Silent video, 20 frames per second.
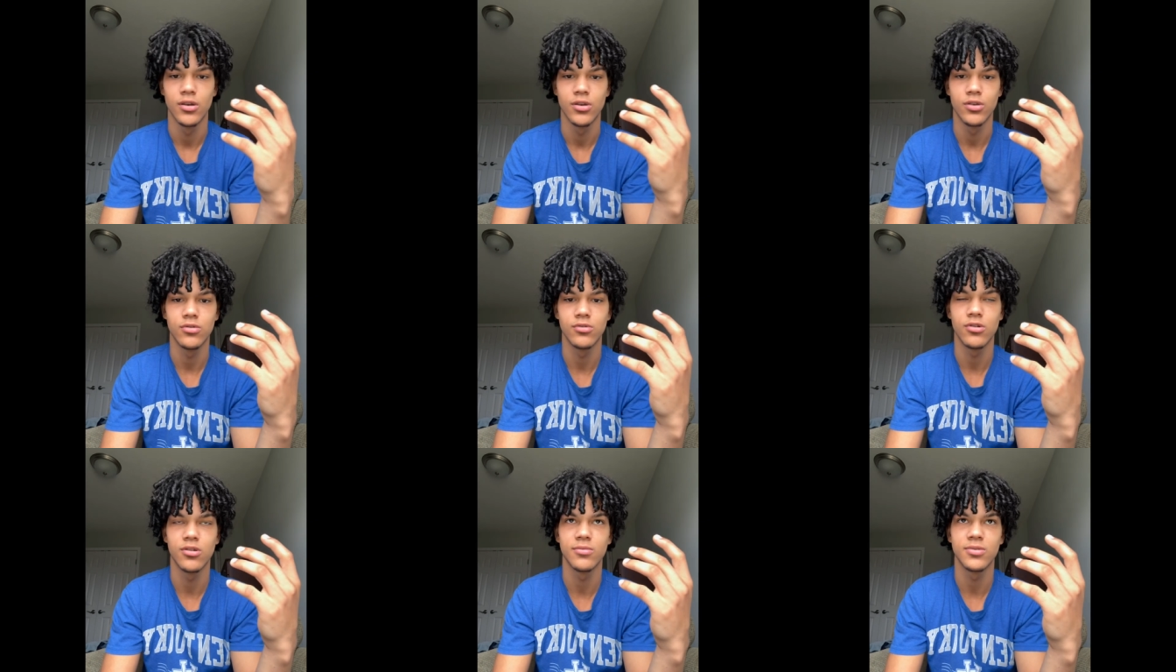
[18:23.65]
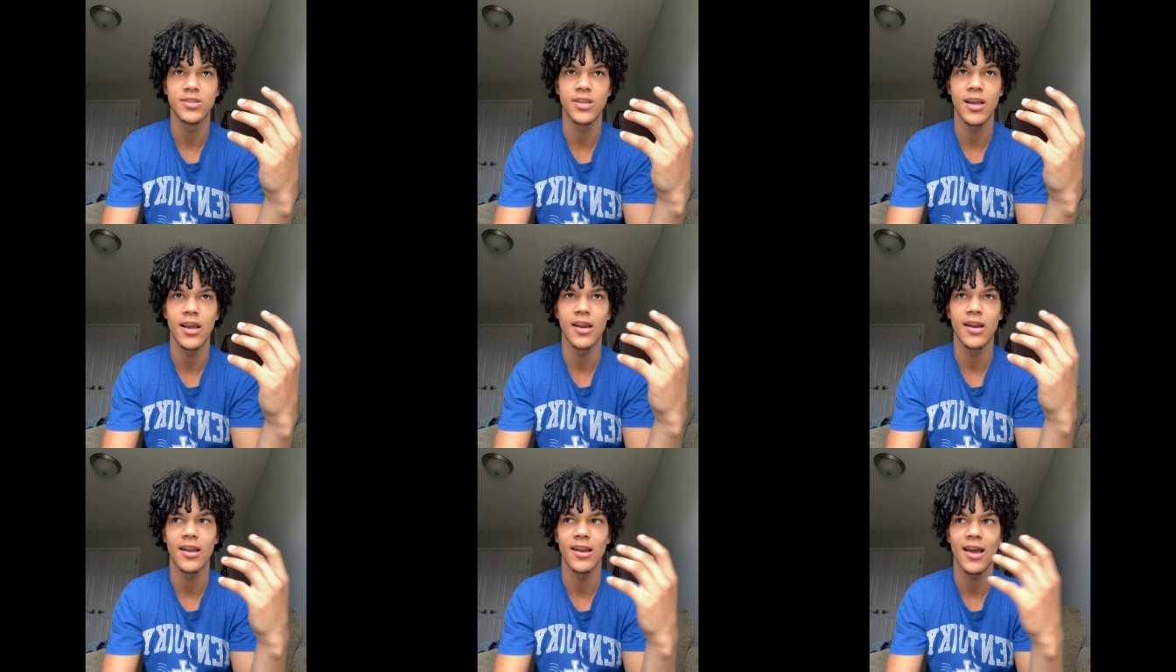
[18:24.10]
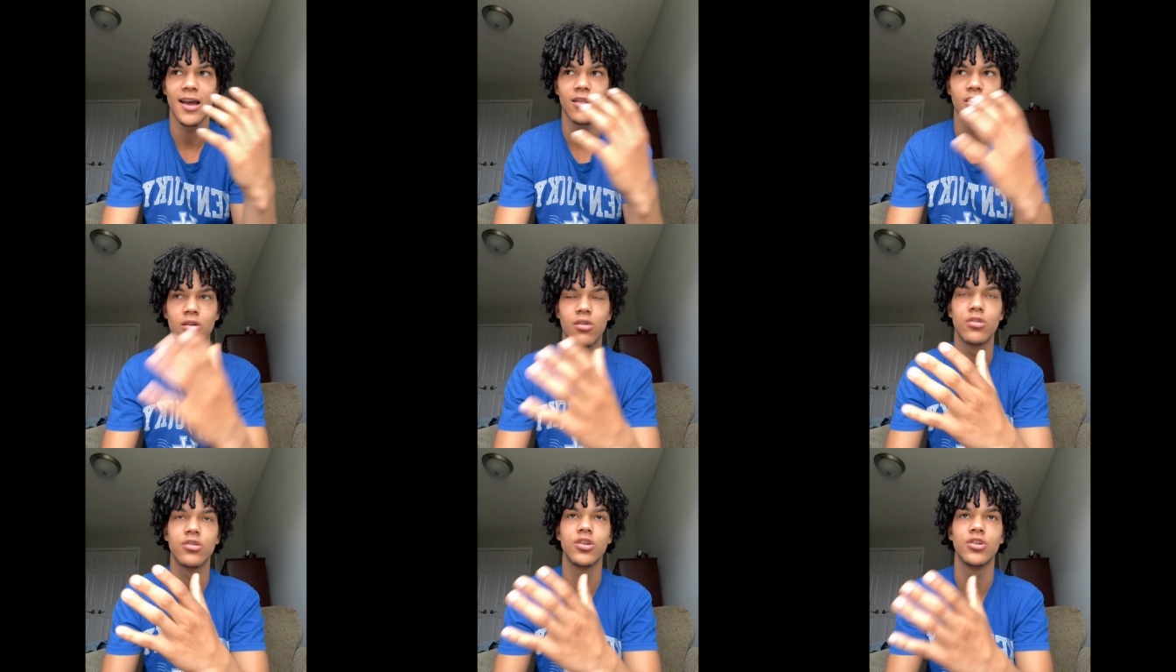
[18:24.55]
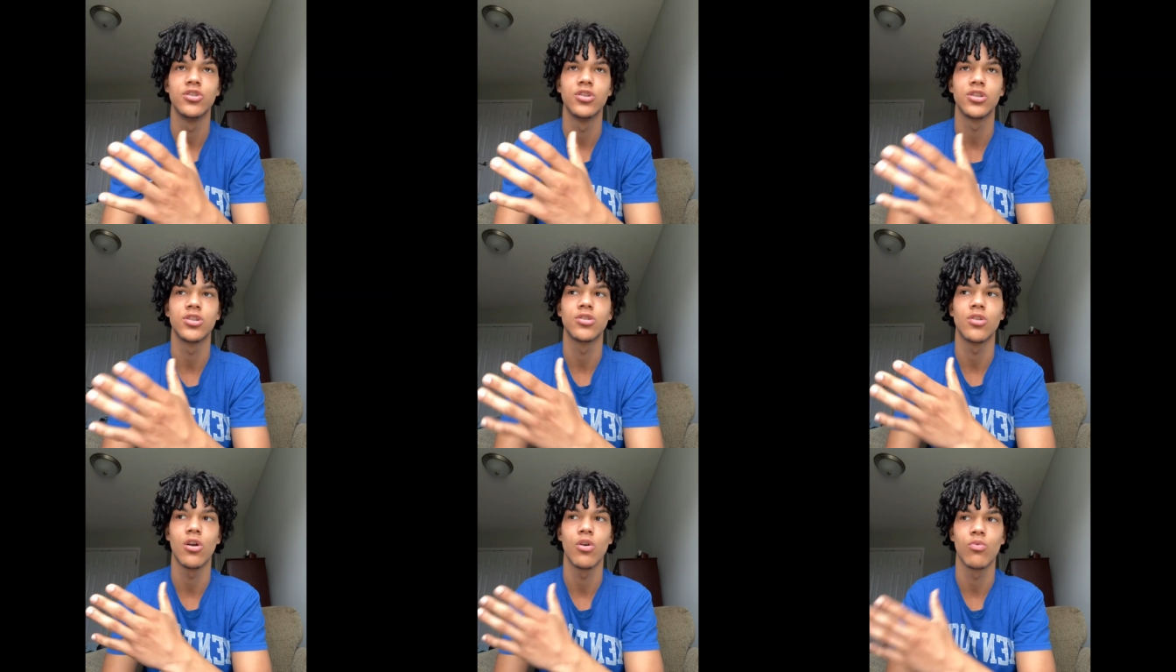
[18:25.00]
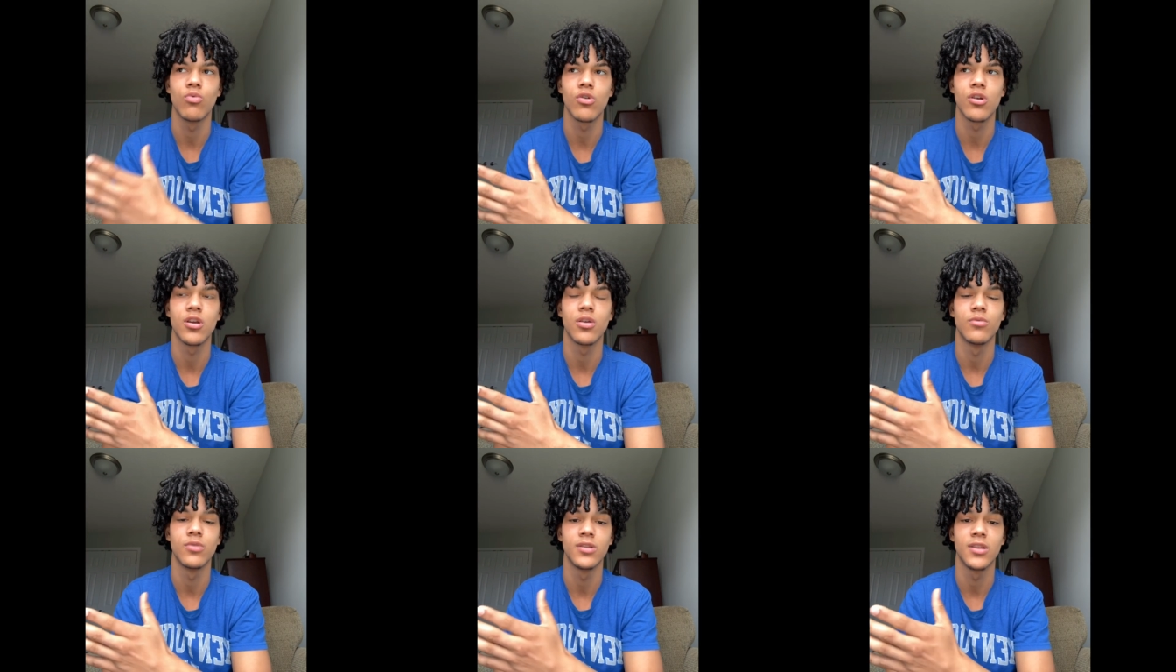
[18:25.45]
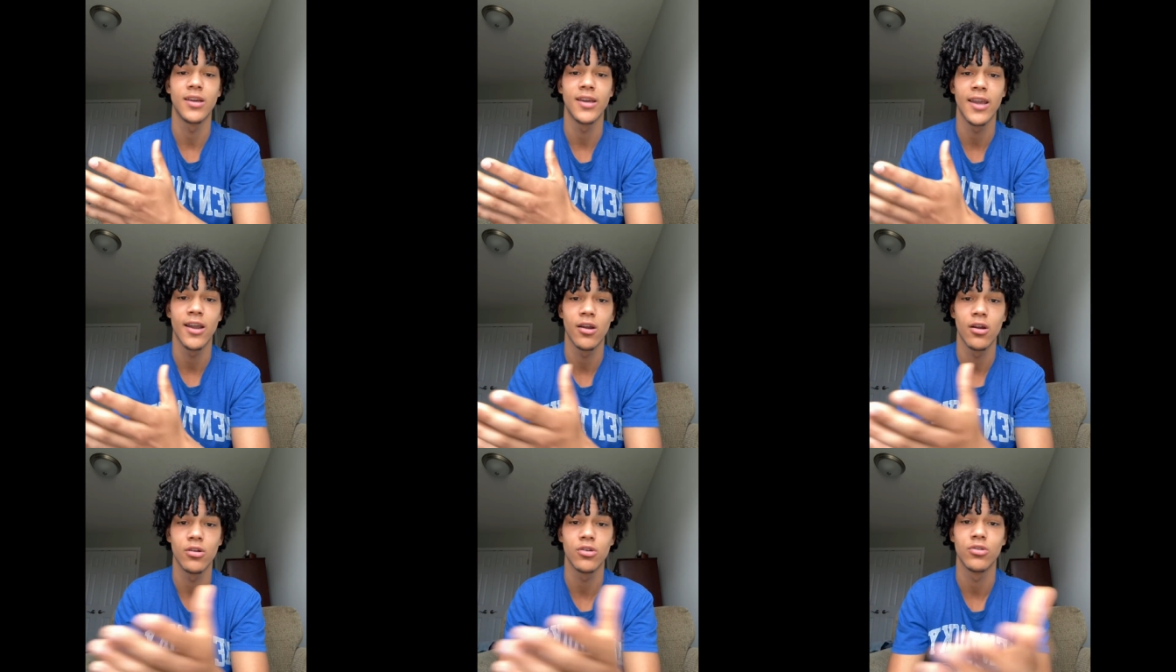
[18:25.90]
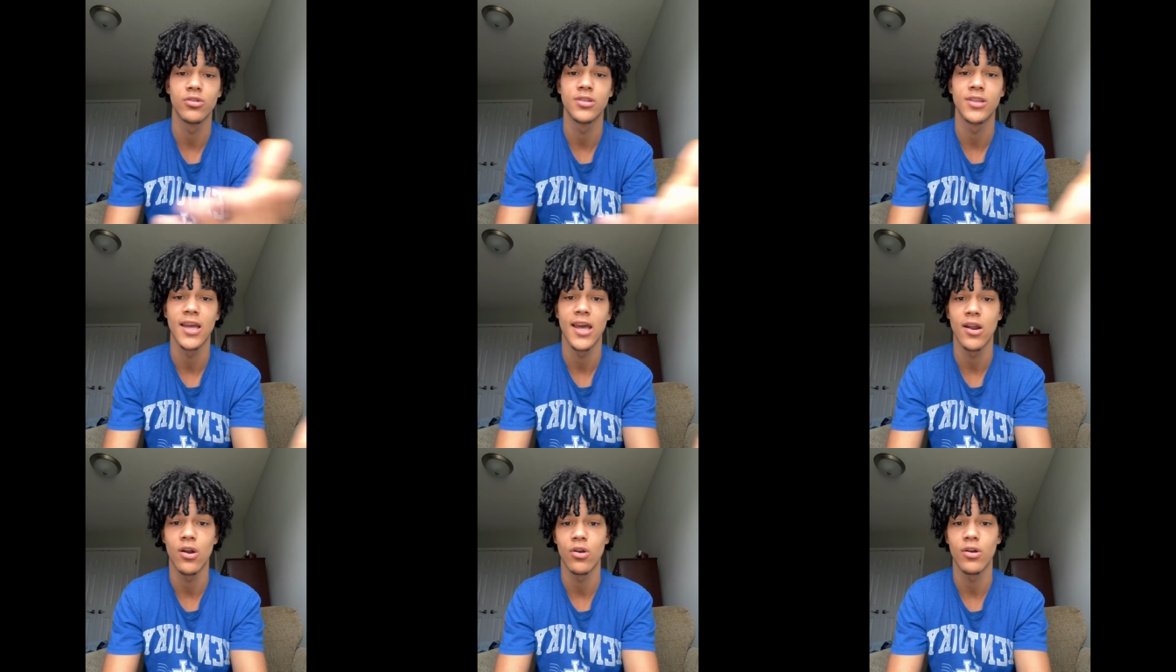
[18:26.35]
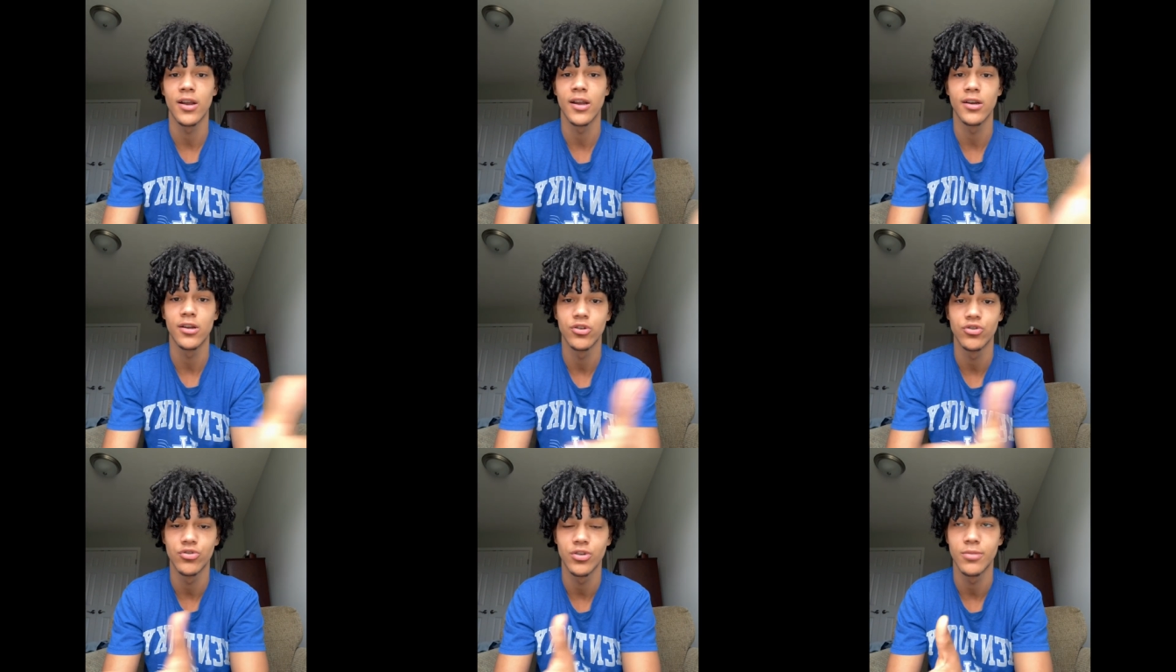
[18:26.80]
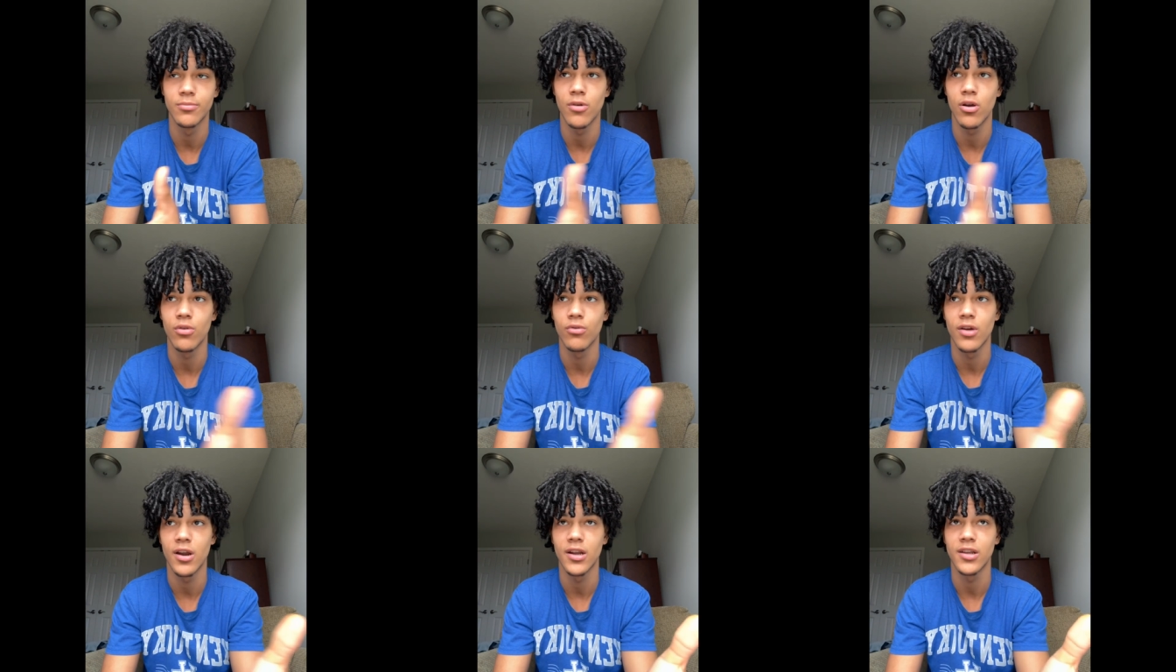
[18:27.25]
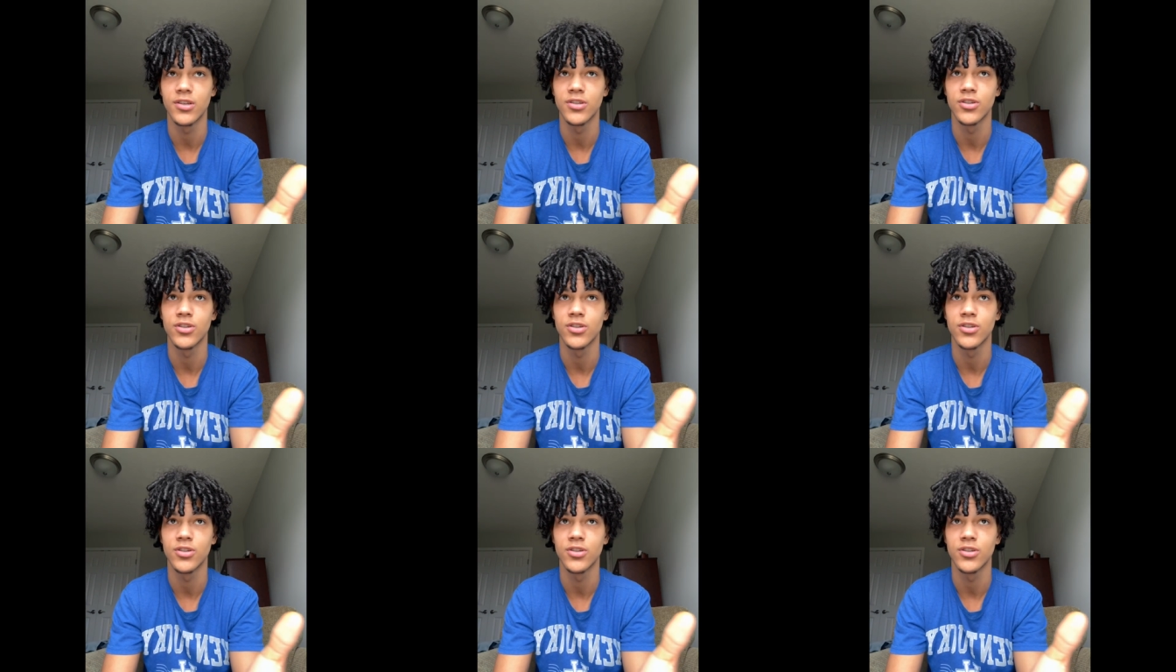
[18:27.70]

You know what I'm saying? And I learned to just start working with the characters that are in the dream already.